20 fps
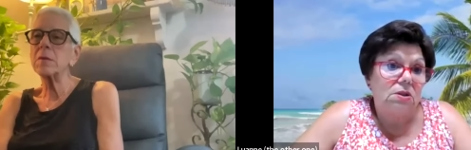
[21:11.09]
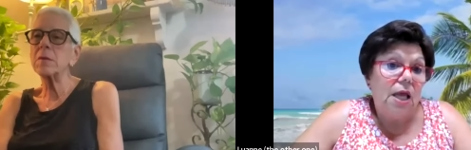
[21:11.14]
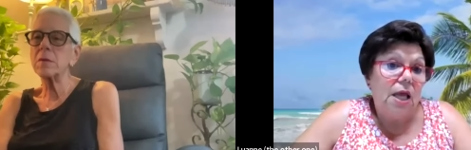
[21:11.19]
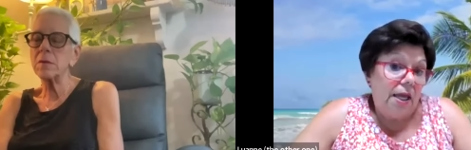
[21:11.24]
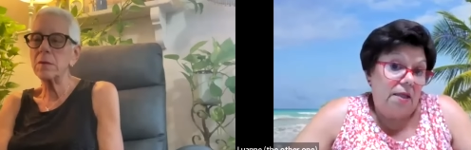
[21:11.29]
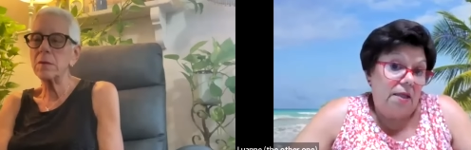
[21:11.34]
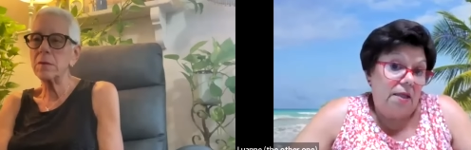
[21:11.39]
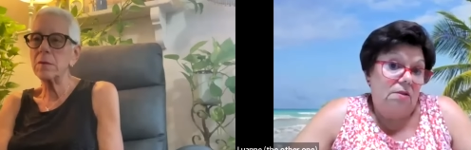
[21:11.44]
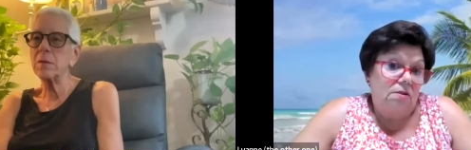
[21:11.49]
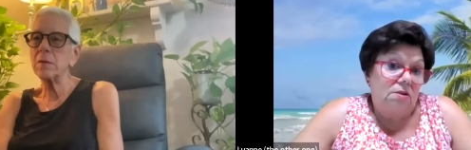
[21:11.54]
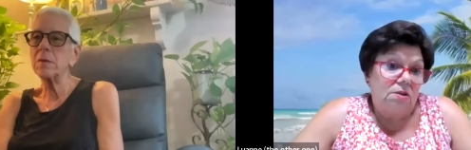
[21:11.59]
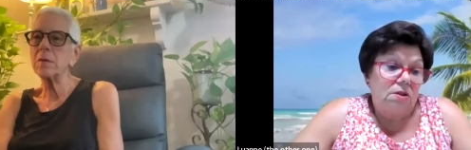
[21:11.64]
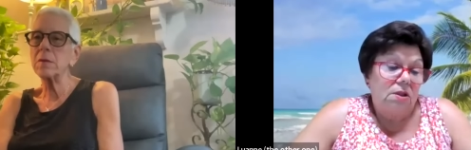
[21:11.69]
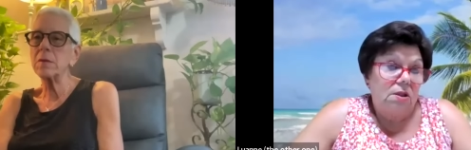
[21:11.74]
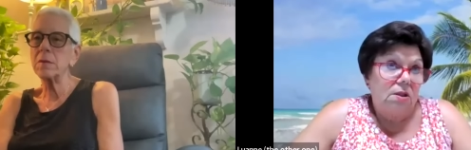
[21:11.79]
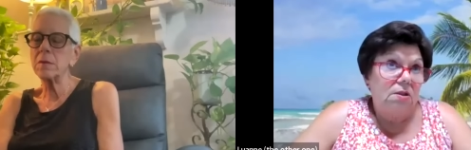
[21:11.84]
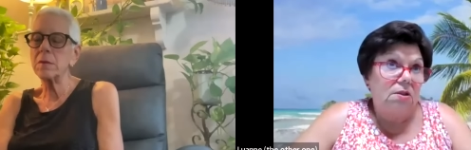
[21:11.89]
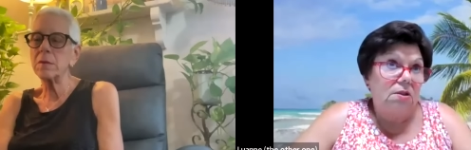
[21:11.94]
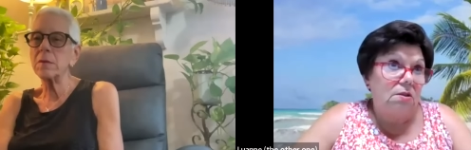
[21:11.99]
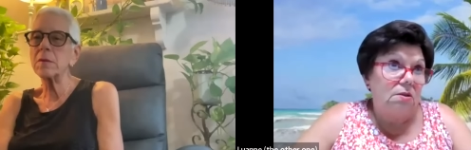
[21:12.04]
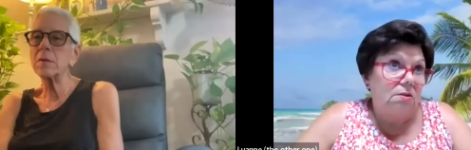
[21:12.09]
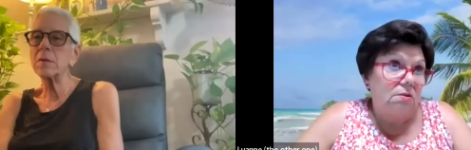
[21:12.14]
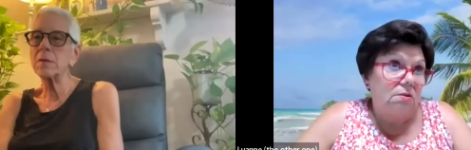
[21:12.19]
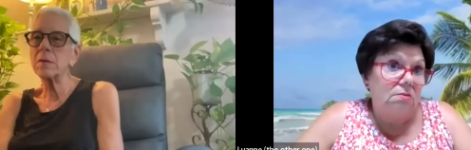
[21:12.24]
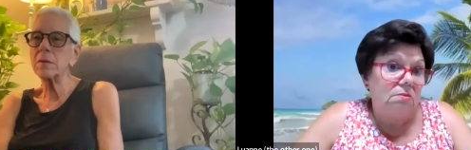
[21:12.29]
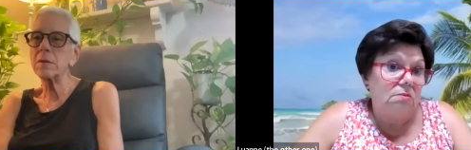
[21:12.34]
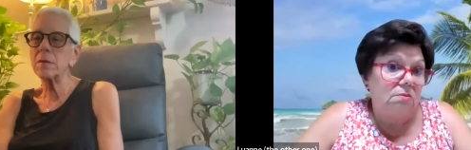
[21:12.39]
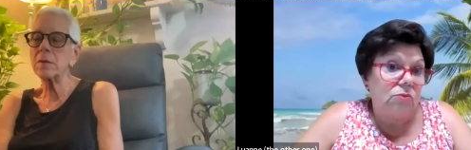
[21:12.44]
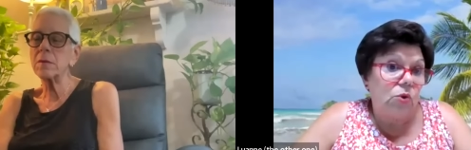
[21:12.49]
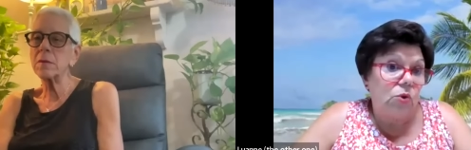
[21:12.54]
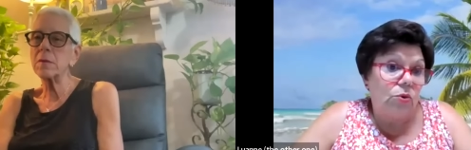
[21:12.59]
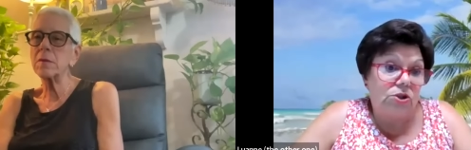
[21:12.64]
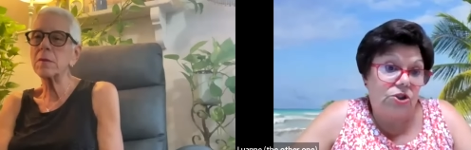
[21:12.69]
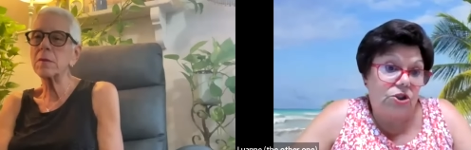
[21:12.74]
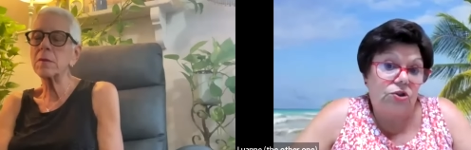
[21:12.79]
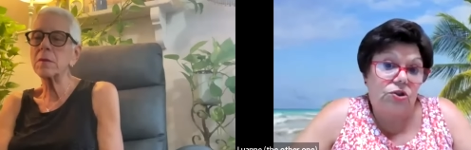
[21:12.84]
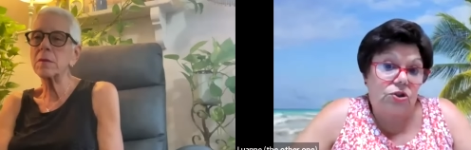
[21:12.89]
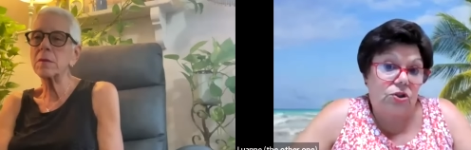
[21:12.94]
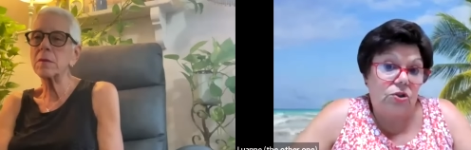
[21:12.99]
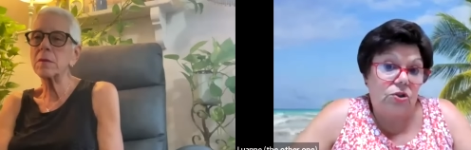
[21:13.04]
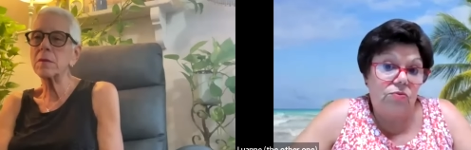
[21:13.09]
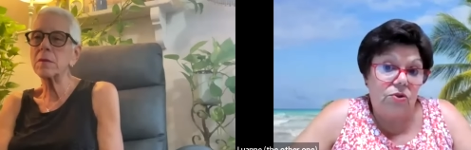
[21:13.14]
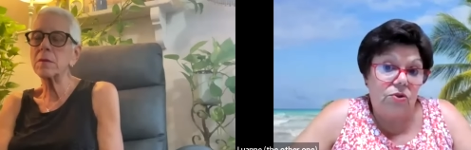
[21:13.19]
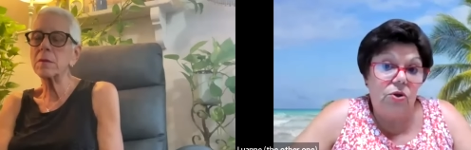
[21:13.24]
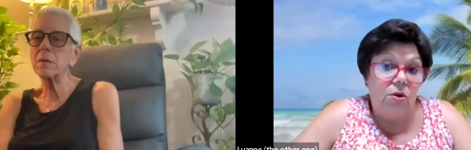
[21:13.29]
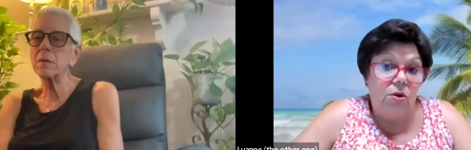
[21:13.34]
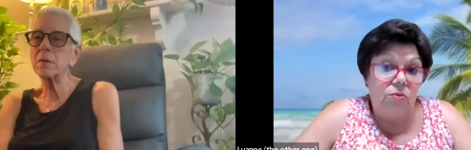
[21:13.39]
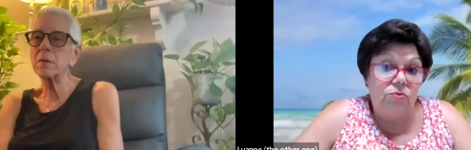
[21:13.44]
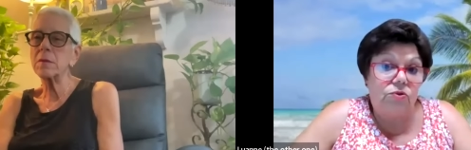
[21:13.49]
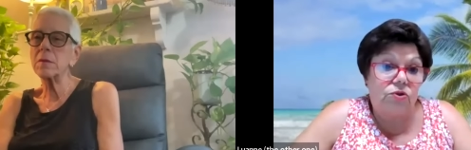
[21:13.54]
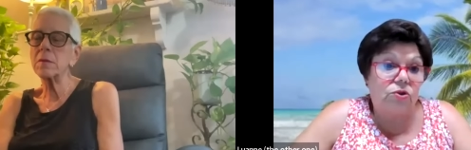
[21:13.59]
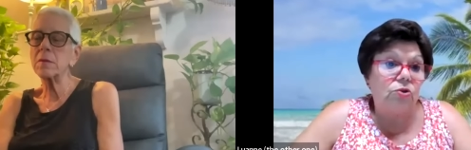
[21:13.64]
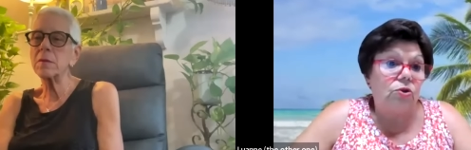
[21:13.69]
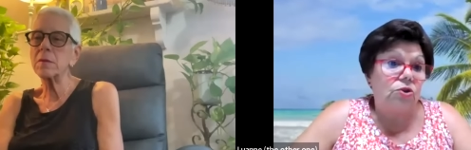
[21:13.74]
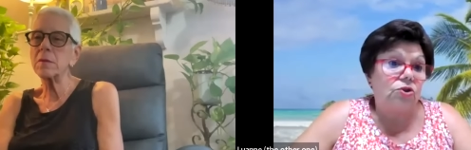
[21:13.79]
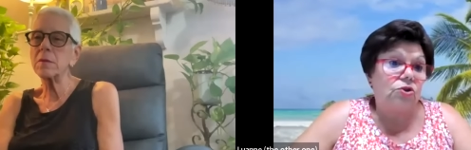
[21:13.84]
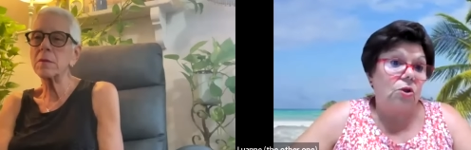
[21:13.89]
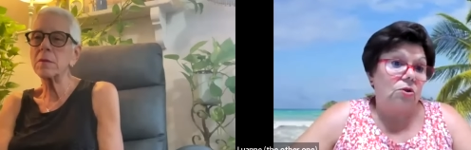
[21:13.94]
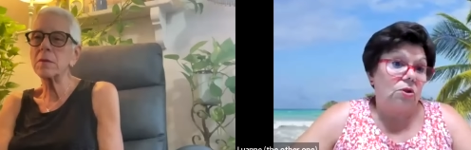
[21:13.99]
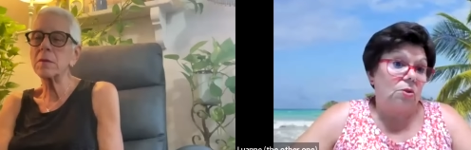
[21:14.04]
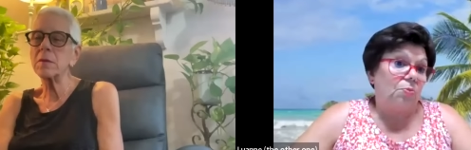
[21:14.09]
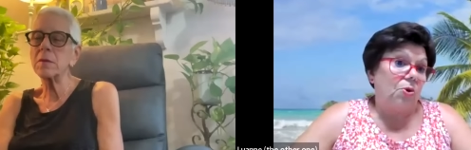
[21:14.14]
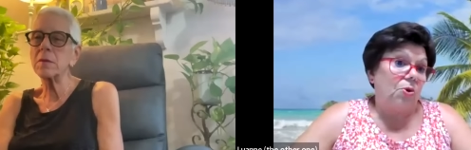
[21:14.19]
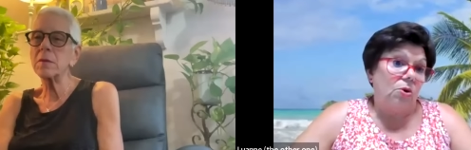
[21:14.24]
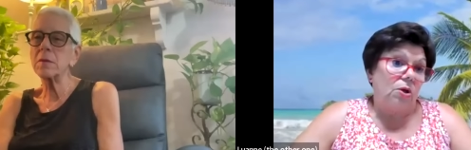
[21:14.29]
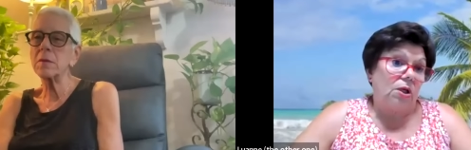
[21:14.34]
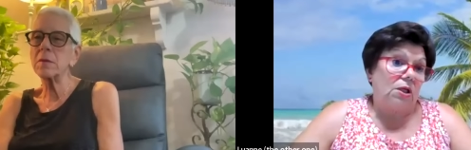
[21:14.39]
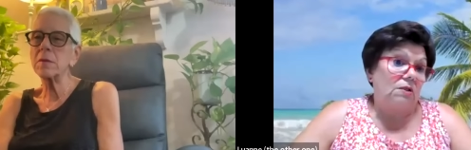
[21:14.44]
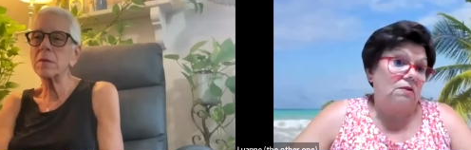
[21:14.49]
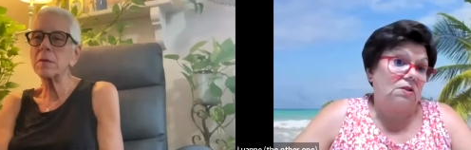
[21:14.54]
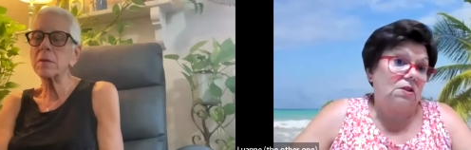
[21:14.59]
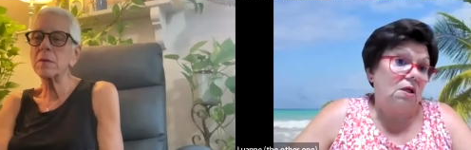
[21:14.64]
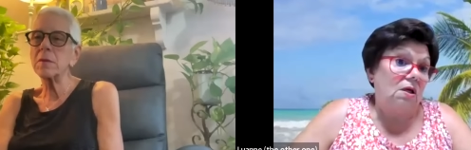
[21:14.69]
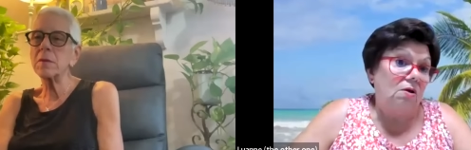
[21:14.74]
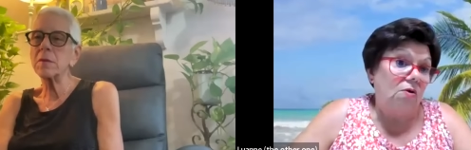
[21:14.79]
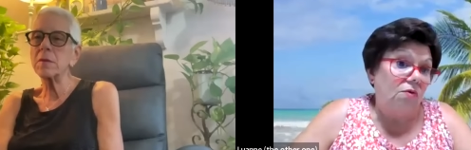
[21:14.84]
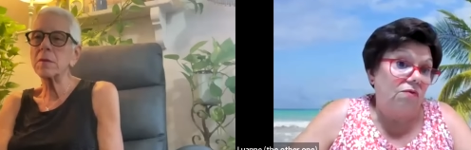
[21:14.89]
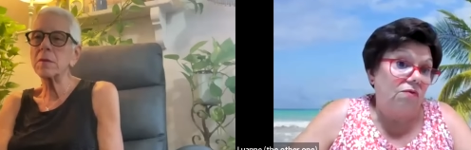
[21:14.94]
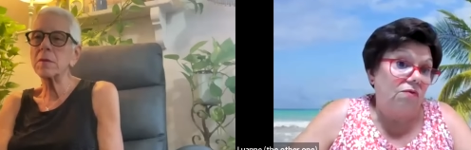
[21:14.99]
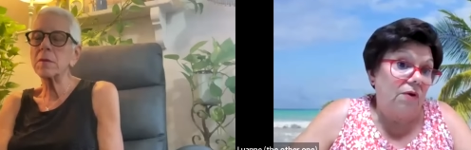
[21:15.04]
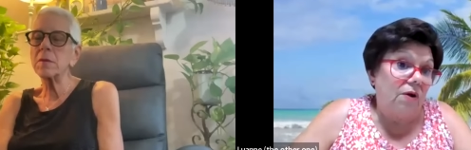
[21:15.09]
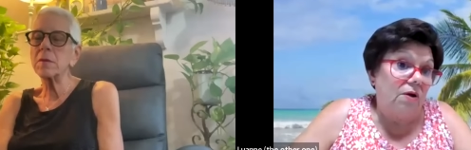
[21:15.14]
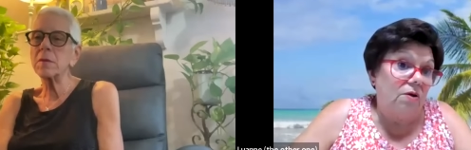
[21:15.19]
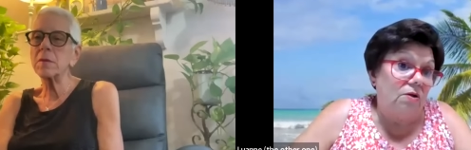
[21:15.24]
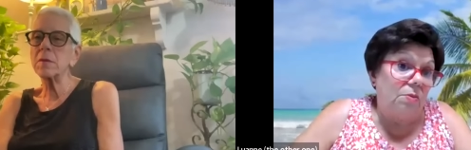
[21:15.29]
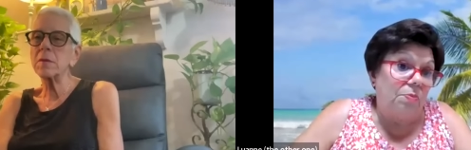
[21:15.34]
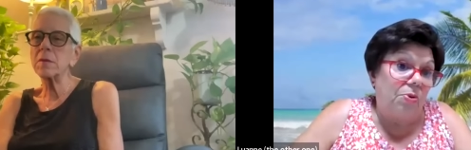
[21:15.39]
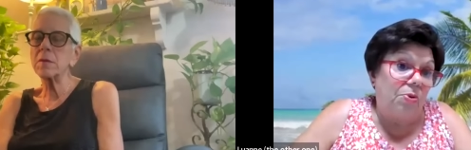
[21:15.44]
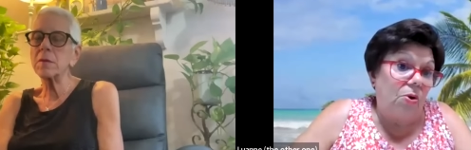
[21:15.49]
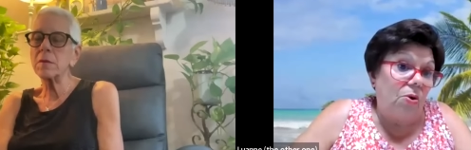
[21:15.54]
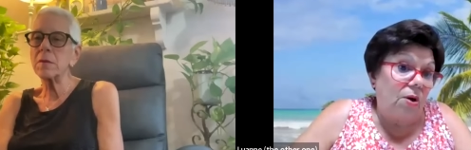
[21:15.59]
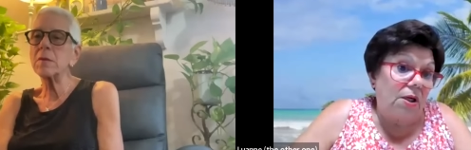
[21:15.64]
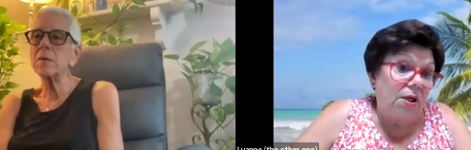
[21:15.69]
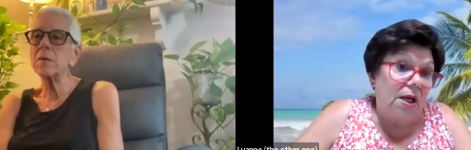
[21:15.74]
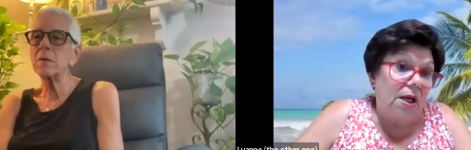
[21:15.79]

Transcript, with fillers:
Speaker 1: Hmm. And or just, you know, search on the park itself under the park